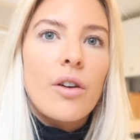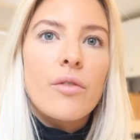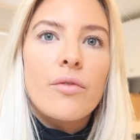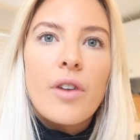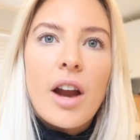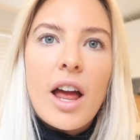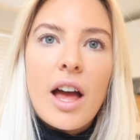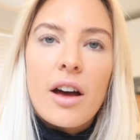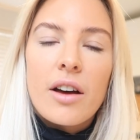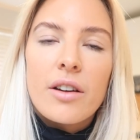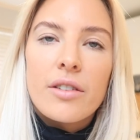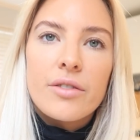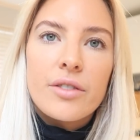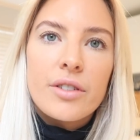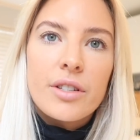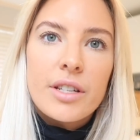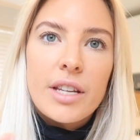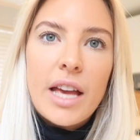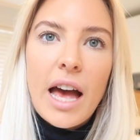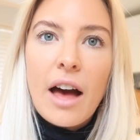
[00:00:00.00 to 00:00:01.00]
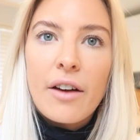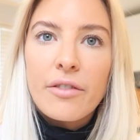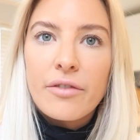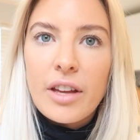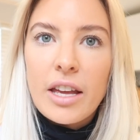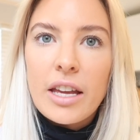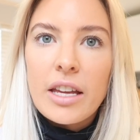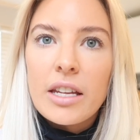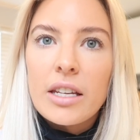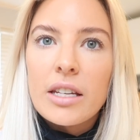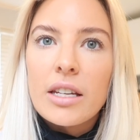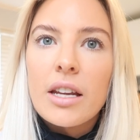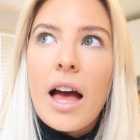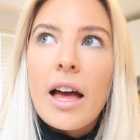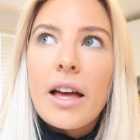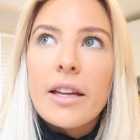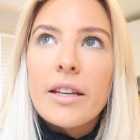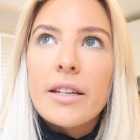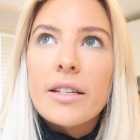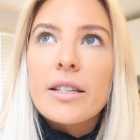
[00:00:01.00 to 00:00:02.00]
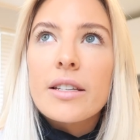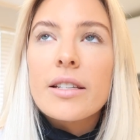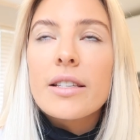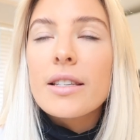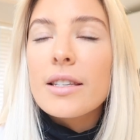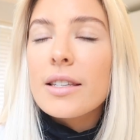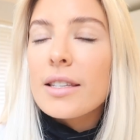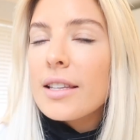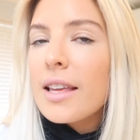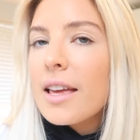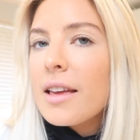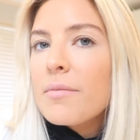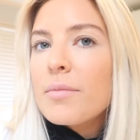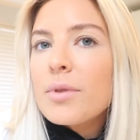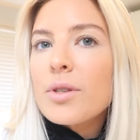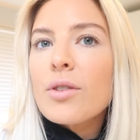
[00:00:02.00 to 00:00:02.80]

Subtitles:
around caffeine and sleep.